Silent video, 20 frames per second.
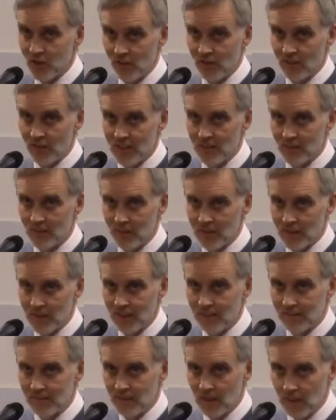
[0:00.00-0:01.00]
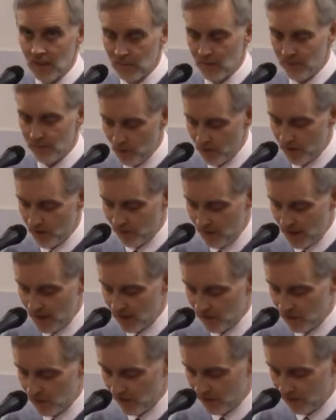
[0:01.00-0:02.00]
of John, that's what I'm saying. Yeah, before the
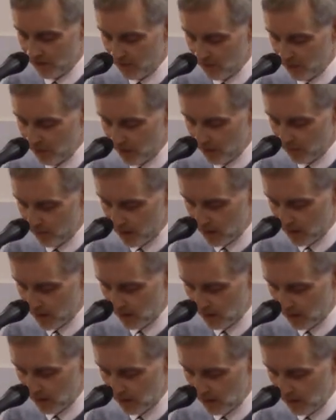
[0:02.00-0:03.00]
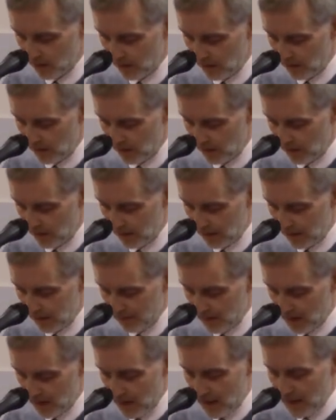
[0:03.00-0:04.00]
arrest of John and put in prison.
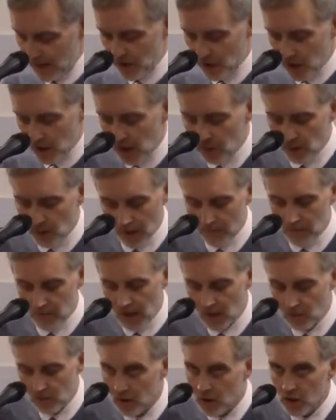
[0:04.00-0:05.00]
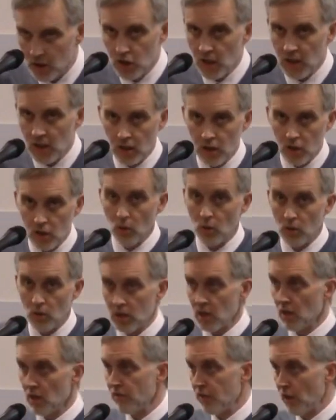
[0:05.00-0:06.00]
Now just think what that means. What has Jesus
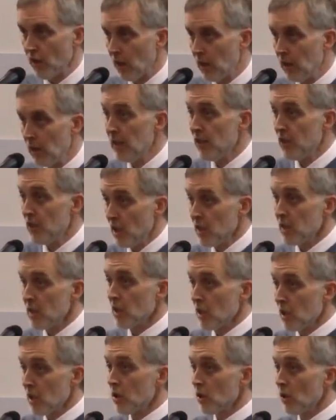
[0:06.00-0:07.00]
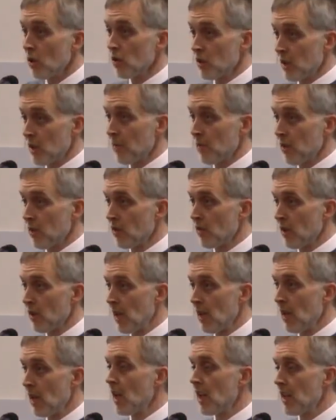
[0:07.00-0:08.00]
taught so far? Jesus has taught, chapter
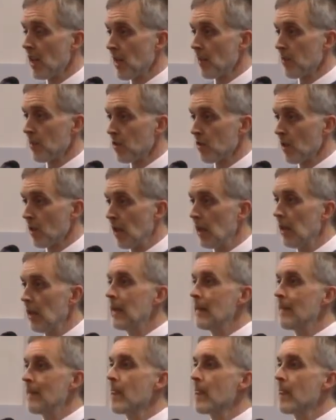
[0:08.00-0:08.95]
3, early chapter 3,